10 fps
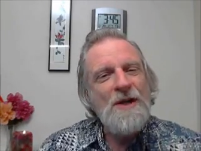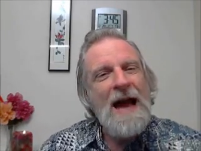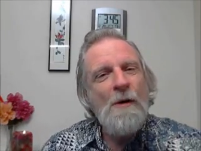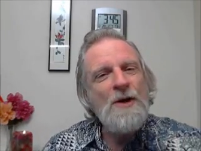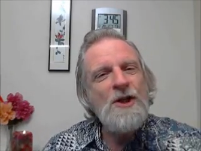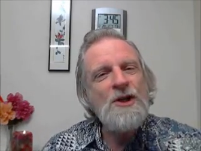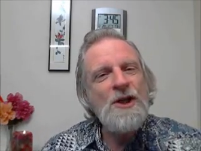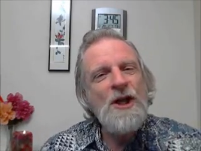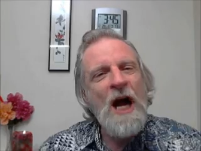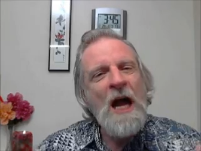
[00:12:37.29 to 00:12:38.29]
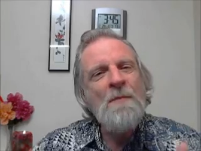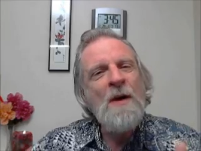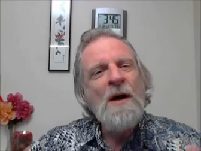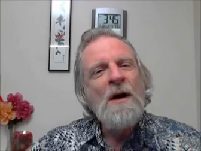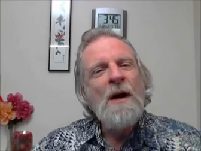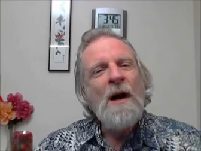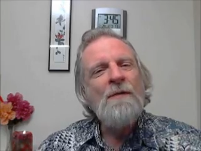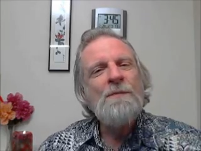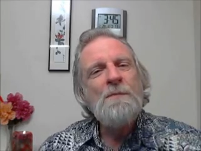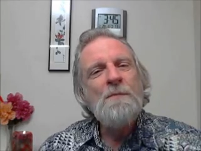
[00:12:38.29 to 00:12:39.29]
Now it's just a time
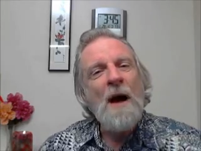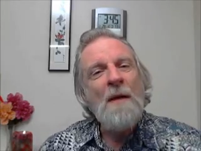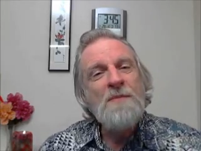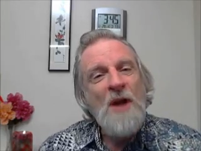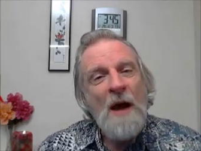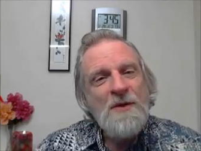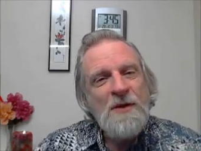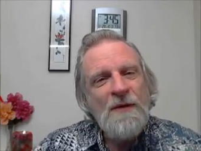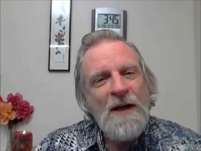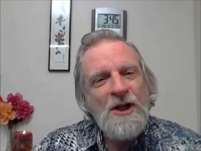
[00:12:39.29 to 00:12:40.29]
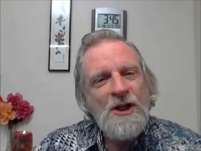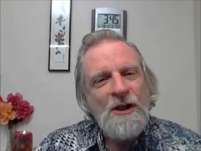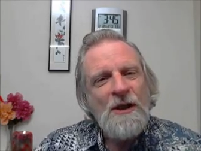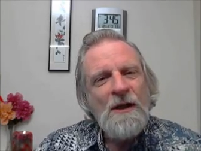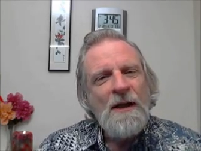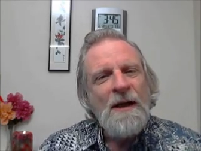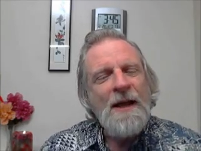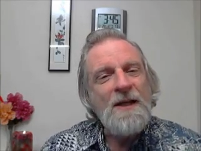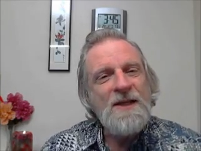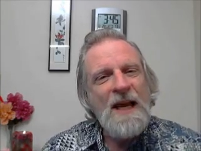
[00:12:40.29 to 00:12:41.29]
of observation
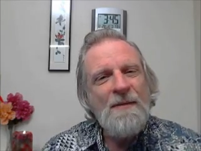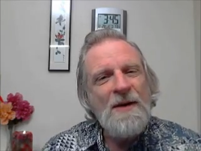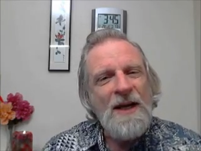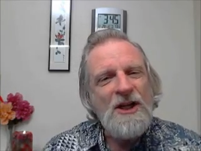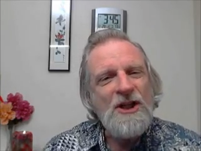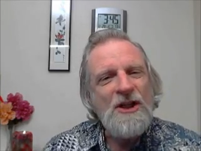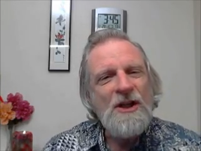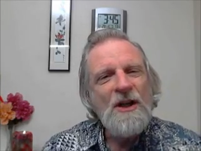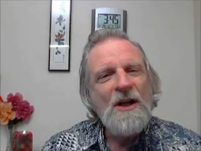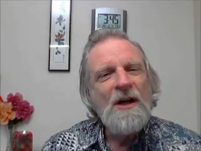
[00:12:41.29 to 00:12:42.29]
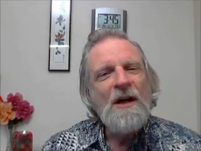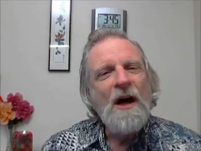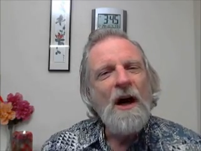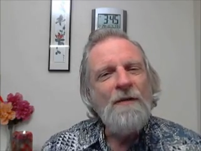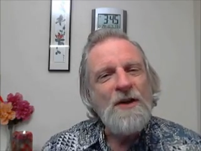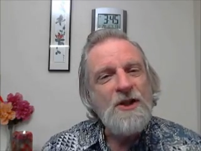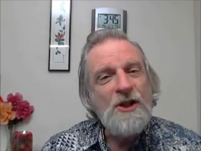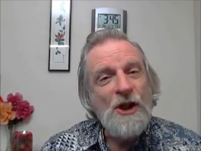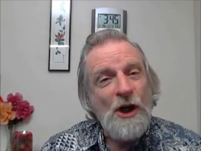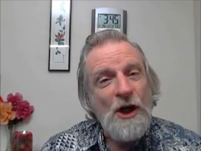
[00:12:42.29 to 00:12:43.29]
and examination of this
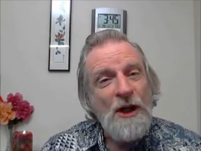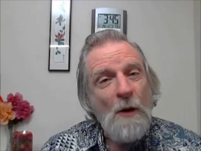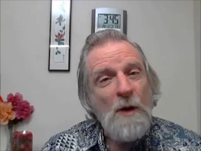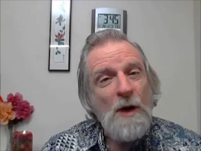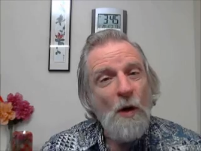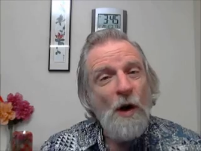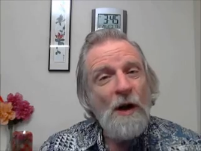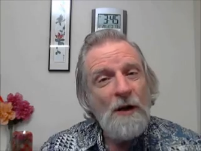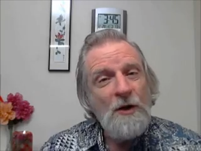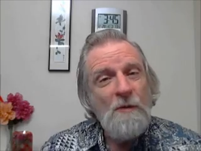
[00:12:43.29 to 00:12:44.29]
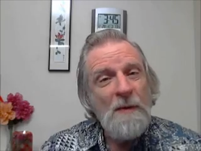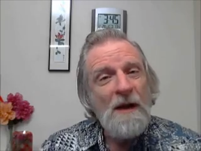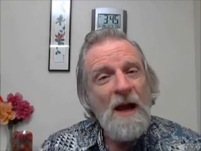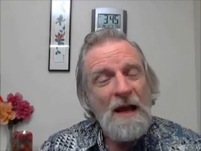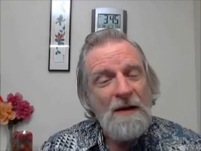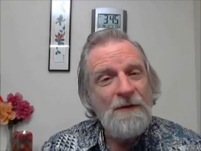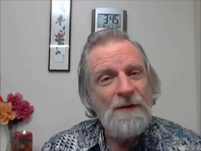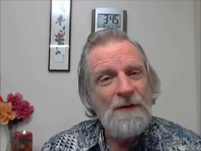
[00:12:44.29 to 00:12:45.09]
journey that we call human life.